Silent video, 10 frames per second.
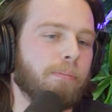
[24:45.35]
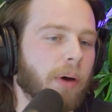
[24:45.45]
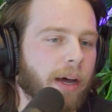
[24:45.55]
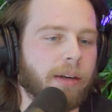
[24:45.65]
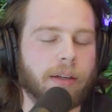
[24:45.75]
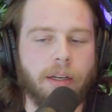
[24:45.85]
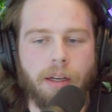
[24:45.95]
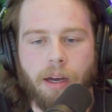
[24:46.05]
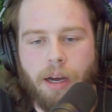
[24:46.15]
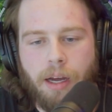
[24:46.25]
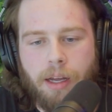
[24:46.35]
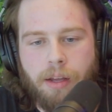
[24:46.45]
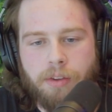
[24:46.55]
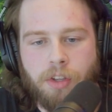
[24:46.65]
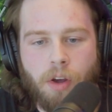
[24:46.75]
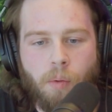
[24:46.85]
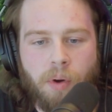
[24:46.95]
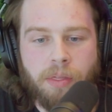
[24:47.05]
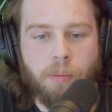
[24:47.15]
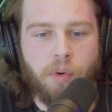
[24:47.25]
But,
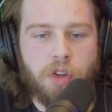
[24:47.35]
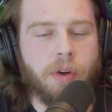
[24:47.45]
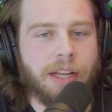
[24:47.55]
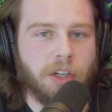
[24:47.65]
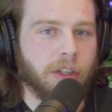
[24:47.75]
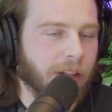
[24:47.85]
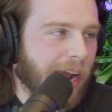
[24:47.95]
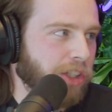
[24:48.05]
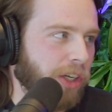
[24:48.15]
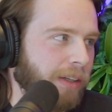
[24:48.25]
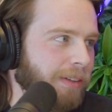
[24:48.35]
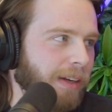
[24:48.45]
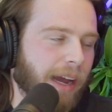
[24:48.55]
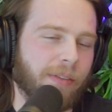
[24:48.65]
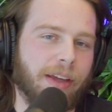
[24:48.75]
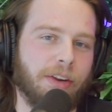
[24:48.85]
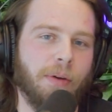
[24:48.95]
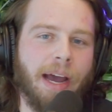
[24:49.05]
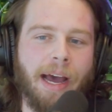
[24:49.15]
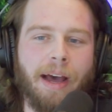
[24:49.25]
when you guys are clashing, and then you
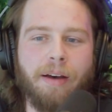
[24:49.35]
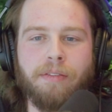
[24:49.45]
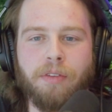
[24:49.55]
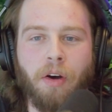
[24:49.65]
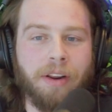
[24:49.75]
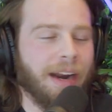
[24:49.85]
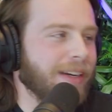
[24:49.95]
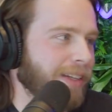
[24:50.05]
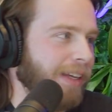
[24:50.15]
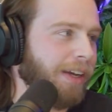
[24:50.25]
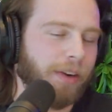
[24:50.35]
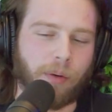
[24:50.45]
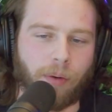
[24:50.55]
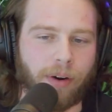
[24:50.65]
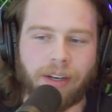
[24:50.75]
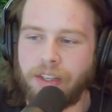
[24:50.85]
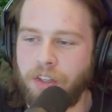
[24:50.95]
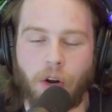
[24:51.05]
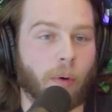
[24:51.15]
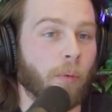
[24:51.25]
have on an idea or,
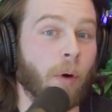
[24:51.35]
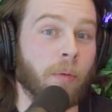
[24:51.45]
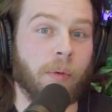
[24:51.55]
what we